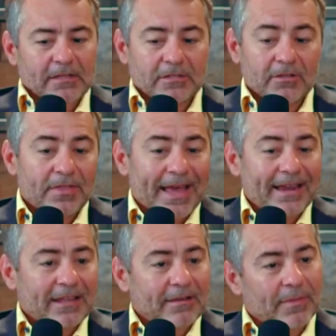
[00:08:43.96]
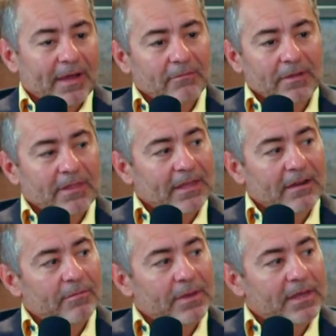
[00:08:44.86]
So that combined with the
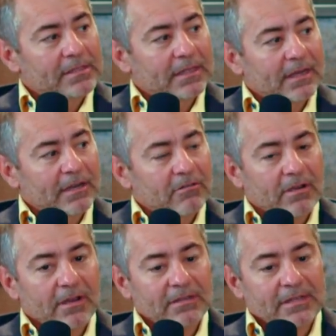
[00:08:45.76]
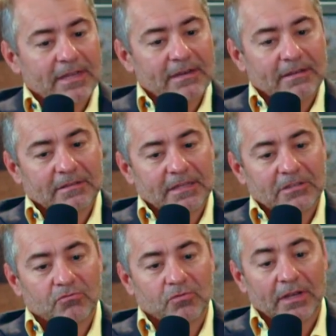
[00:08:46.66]
NO beats and the nitric oxide
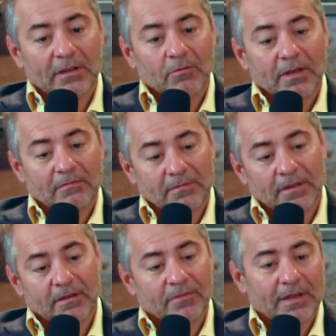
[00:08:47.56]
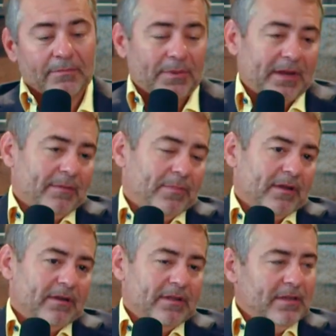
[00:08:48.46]
is really what, you know, and depending upon